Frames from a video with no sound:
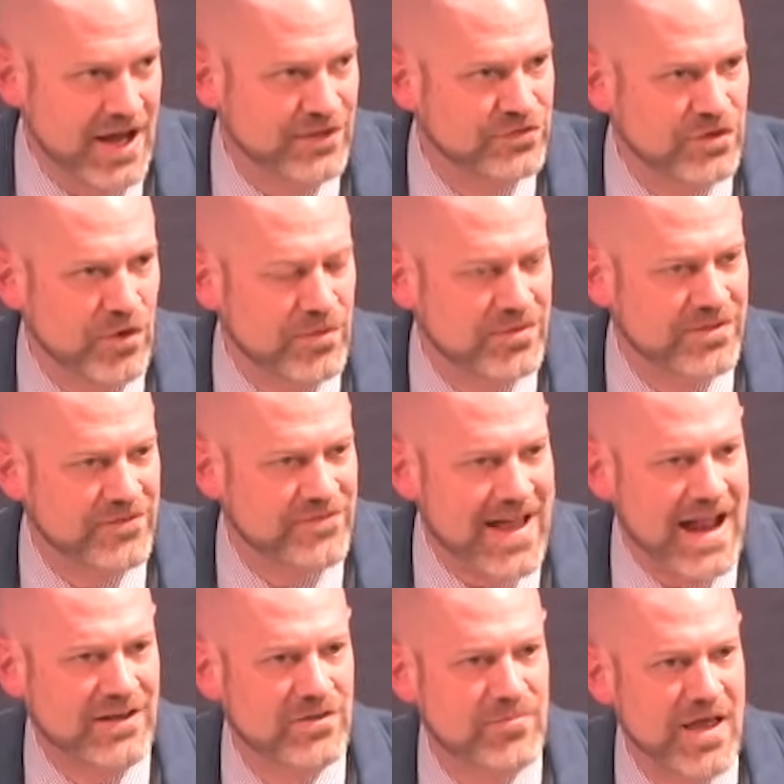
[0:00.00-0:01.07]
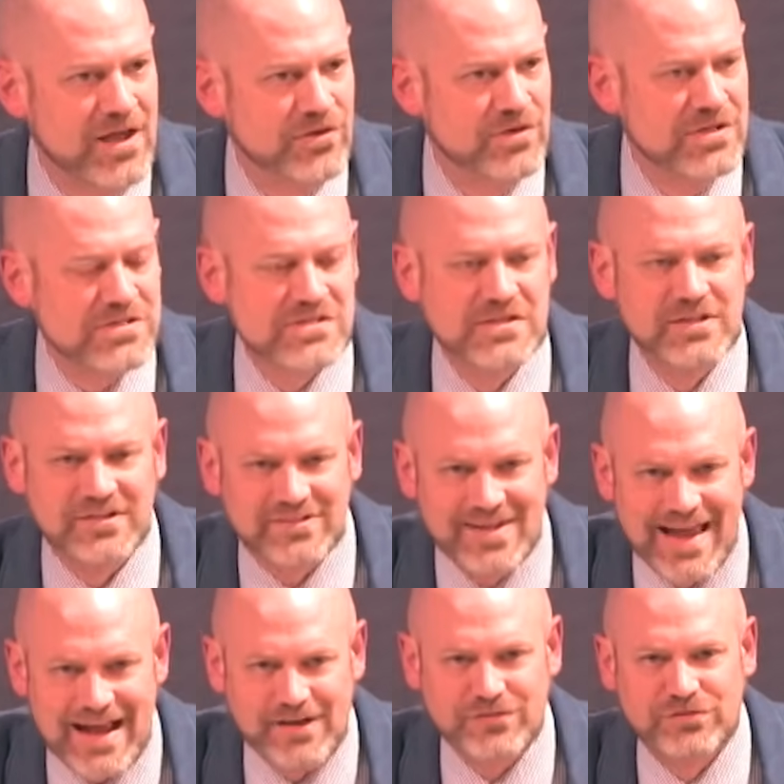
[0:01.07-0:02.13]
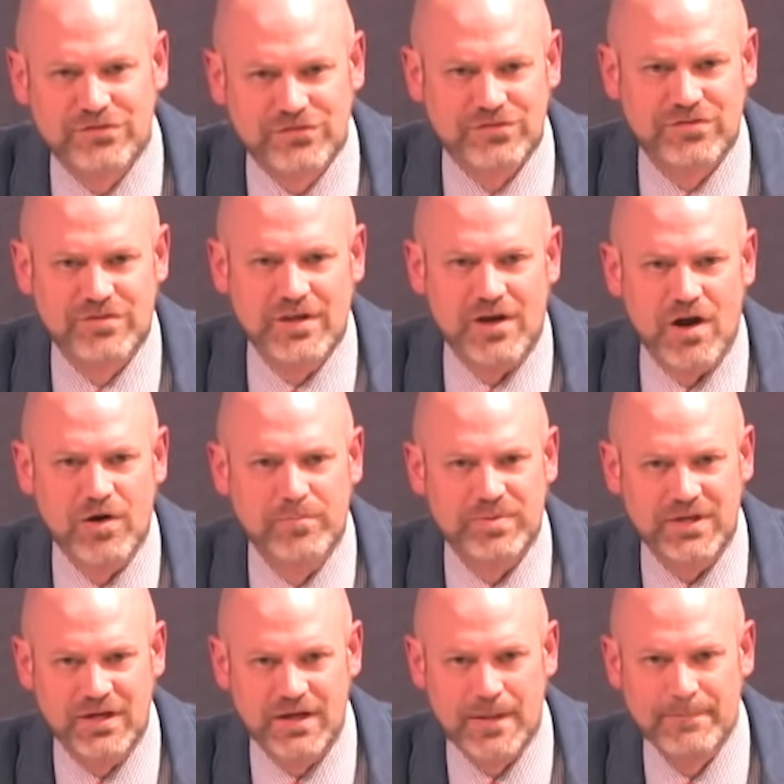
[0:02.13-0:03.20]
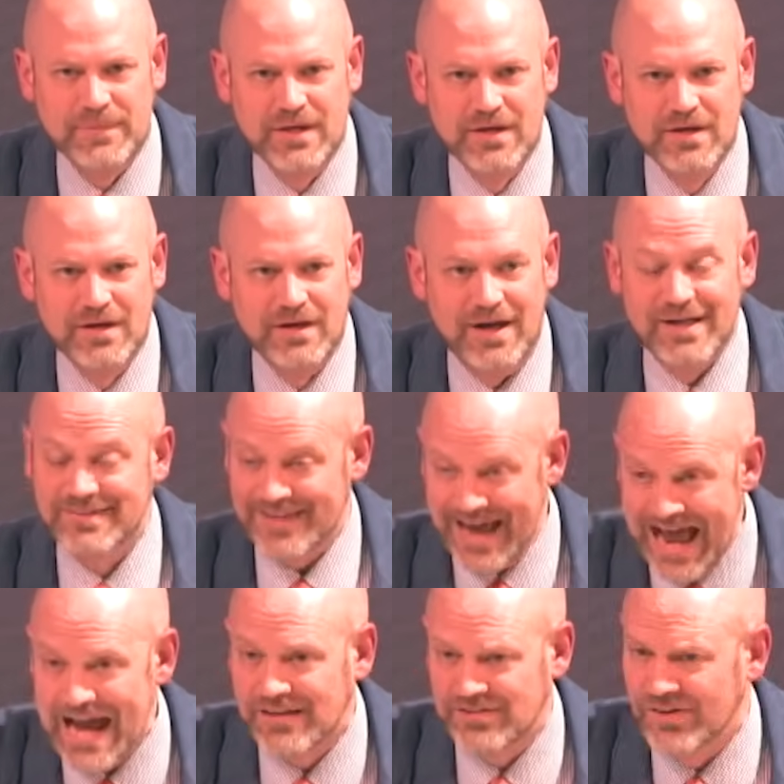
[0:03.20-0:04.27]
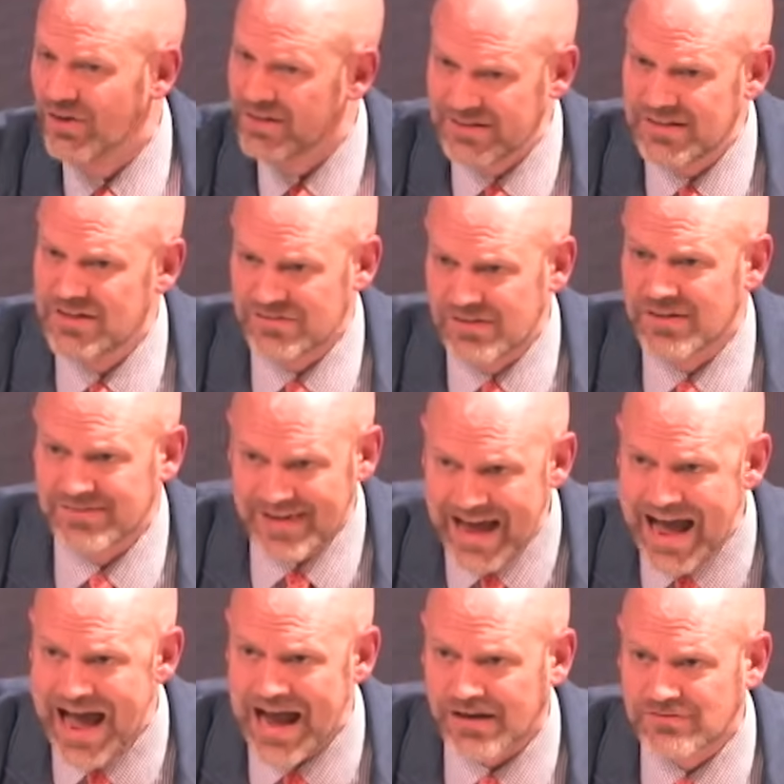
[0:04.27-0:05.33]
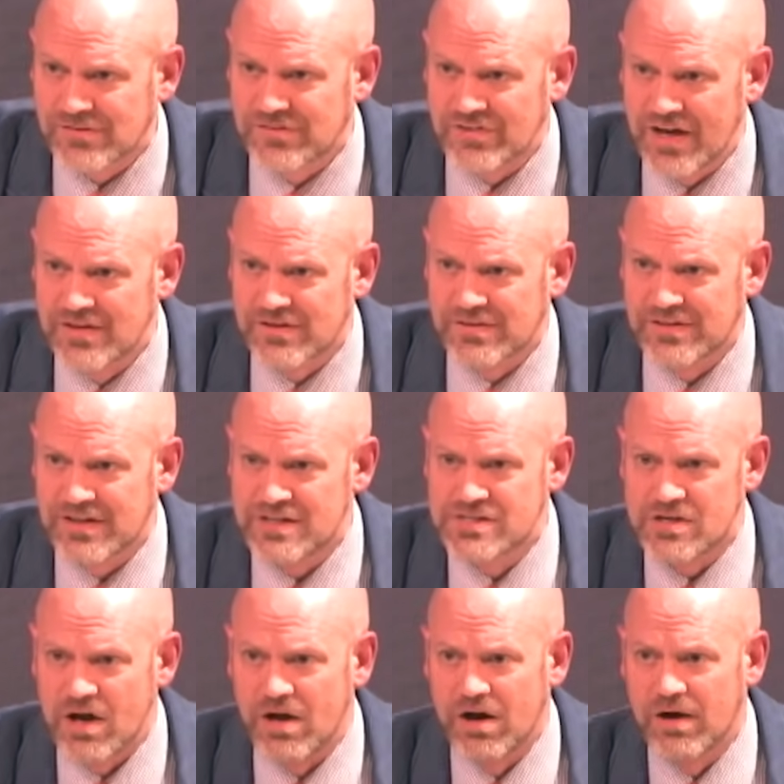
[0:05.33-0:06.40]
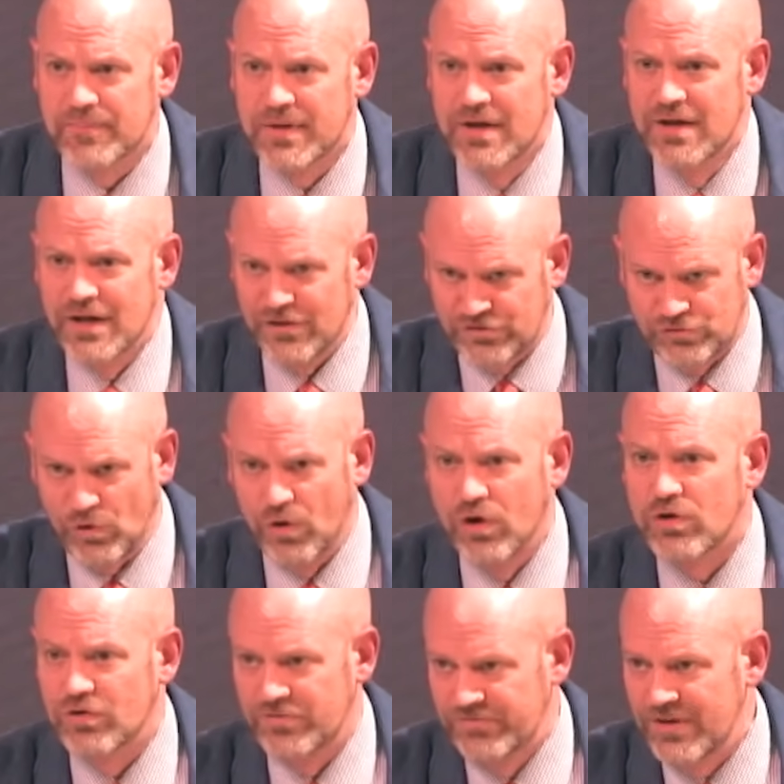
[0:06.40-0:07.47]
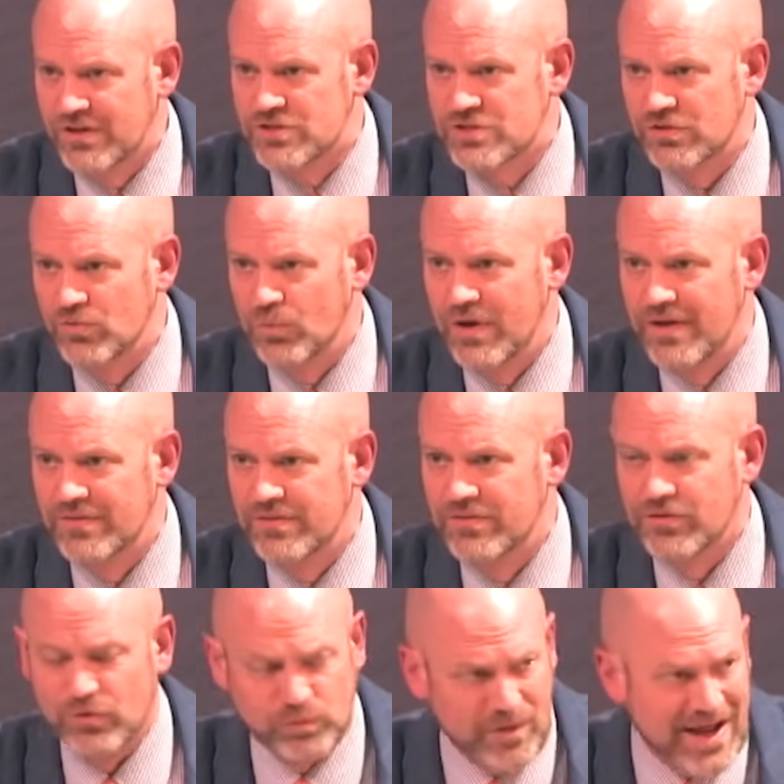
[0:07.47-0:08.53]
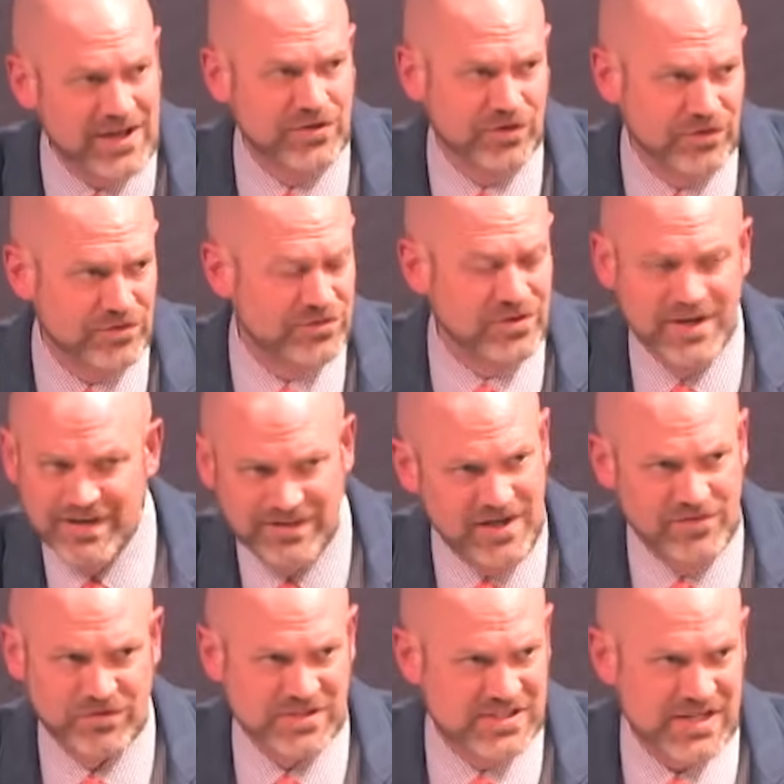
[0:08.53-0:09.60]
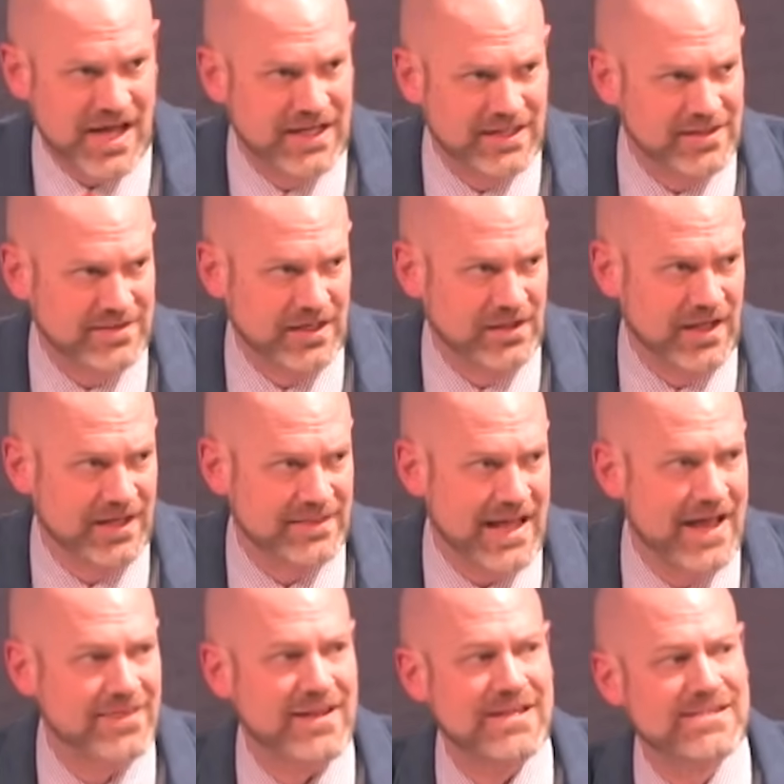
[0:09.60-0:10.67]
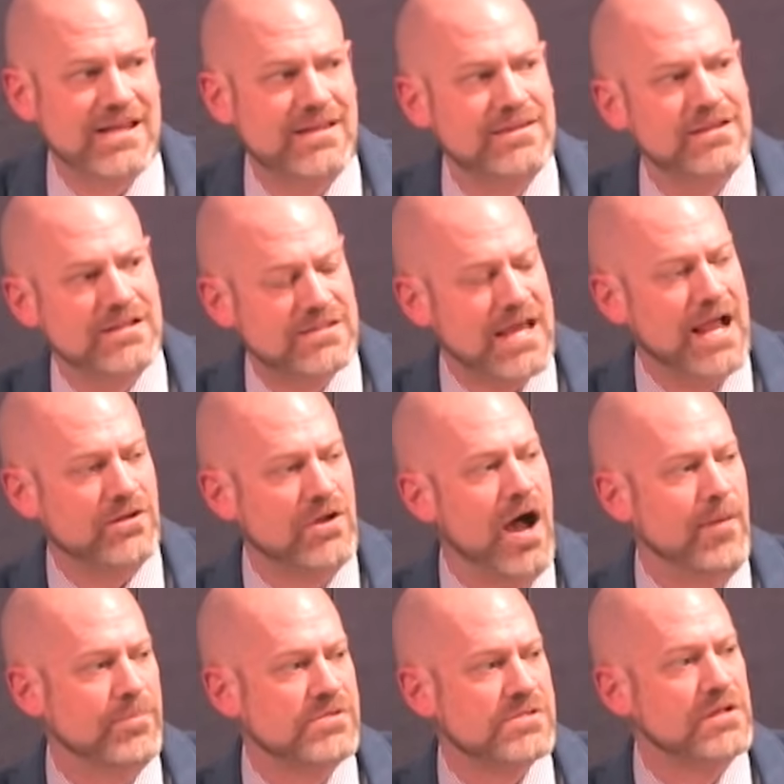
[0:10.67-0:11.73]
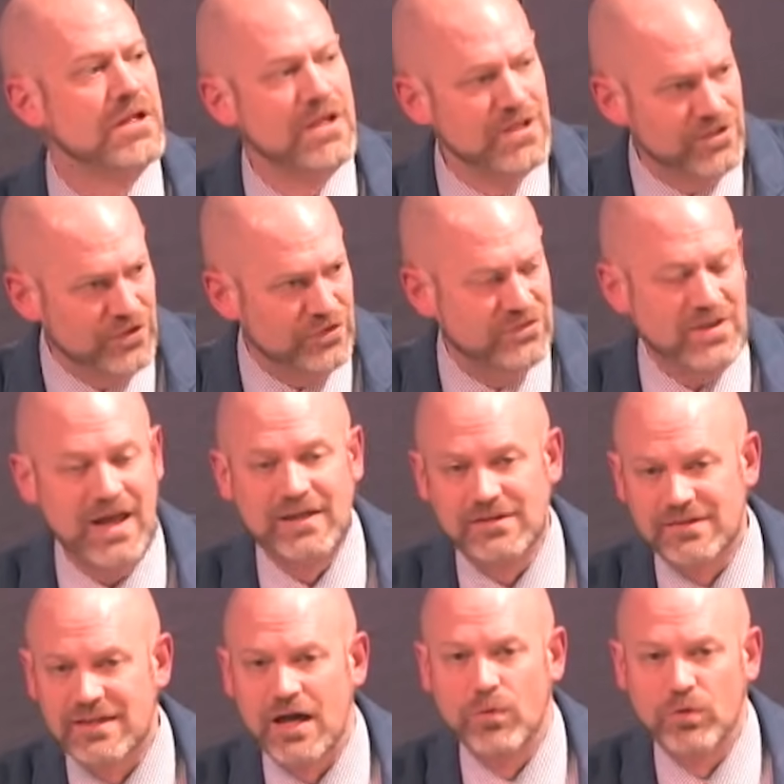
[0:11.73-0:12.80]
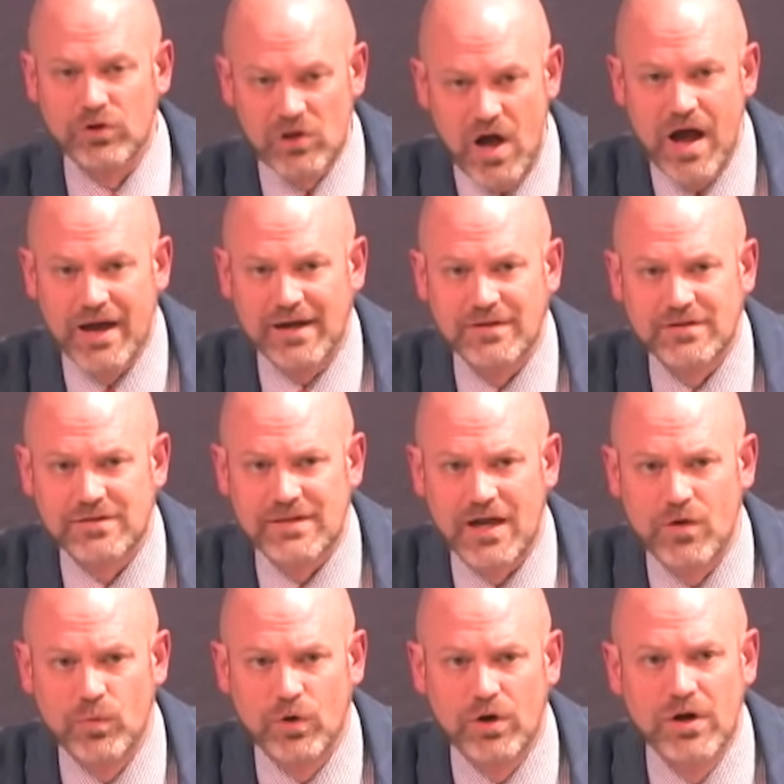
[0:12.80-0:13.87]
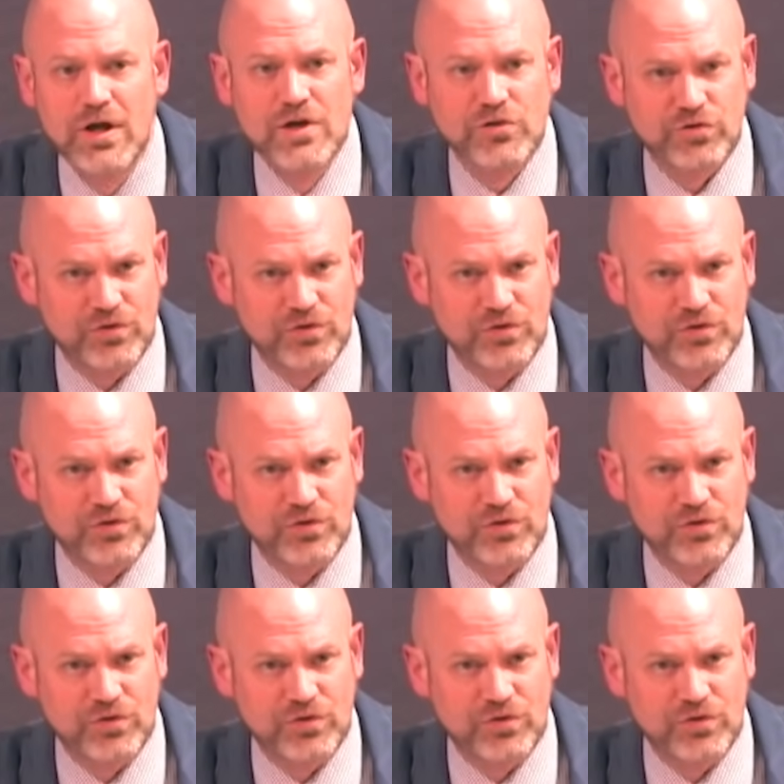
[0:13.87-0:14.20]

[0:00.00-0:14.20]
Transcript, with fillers: And so the fact of the matter is, the texts that are being attacked here, and it is an attack to say that these are historical fiction when the writers never say anything like that. They say the exact opposite. You're saying that they were lying, that they were